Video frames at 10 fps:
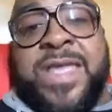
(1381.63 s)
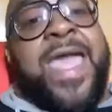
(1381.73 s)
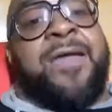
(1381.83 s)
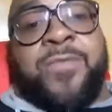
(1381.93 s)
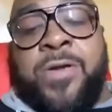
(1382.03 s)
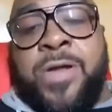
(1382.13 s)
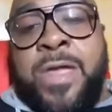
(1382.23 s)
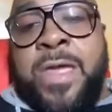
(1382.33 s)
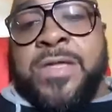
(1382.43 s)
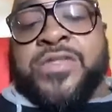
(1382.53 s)
ever.
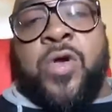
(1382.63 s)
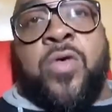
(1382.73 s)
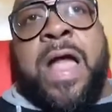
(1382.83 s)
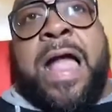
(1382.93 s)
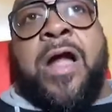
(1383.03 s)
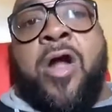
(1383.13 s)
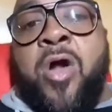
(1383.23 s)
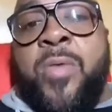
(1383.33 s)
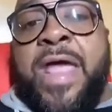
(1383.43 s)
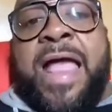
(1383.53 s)
So
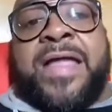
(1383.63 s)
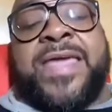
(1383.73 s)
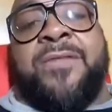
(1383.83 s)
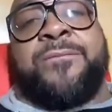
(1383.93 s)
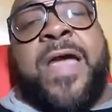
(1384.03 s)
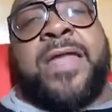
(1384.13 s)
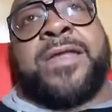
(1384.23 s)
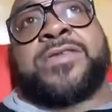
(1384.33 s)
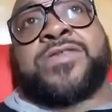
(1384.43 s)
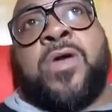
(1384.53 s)
I kept
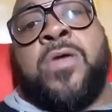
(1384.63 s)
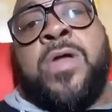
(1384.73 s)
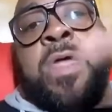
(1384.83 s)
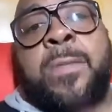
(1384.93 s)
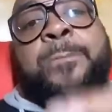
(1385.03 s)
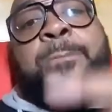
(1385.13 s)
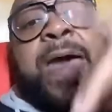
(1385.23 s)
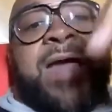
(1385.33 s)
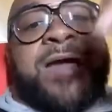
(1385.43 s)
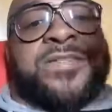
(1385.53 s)
finding. So
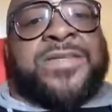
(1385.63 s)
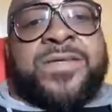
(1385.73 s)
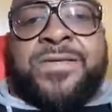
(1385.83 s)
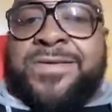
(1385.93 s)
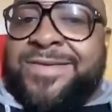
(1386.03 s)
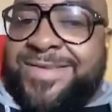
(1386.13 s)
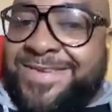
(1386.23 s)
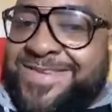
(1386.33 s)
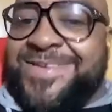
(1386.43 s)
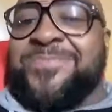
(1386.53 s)
back to
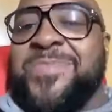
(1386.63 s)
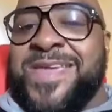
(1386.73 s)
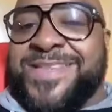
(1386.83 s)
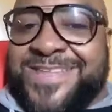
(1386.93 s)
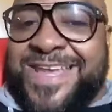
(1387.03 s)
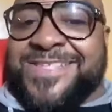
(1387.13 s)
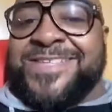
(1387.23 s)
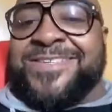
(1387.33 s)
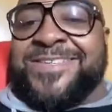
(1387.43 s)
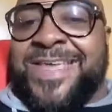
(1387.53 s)
me and
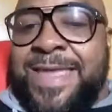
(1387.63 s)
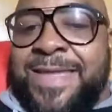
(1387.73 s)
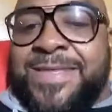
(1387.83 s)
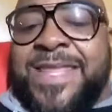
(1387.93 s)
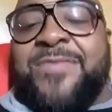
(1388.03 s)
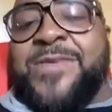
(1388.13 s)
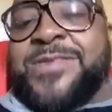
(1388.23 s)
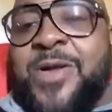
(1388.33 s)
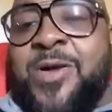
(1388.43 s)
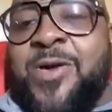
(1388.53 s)
Jason leaving.
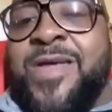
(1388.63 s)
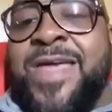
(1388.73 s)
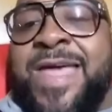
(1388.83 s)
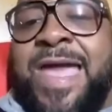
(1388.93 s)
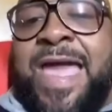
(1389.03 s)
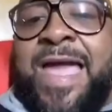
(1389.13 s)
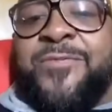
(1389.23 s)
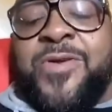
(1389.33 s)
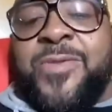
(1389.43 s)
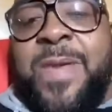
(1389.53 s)
So
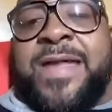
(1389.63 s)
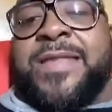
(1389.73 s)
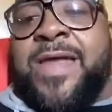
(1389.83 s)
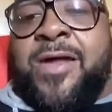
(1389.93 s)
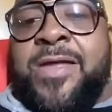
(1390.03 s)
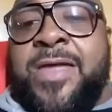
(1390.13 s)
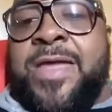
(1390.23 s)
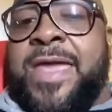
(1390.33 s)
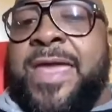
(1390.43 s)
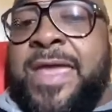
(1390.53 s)
after back there,
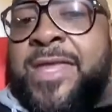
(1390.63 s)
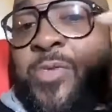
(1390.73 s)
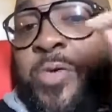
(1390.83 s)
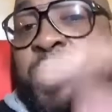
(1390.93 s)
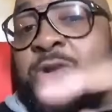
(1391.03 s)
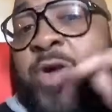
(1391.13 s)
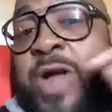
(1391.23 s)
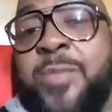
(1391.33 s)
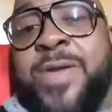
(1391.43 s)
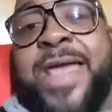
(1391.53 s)
and you want to know how
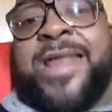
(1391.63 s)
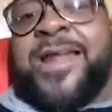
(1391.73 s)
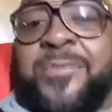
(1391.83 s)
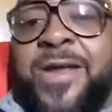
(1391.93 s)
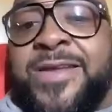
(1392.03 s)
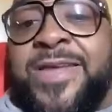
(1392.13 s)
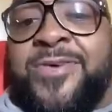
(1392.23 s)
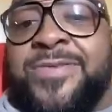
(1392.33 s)
we got out of our deal?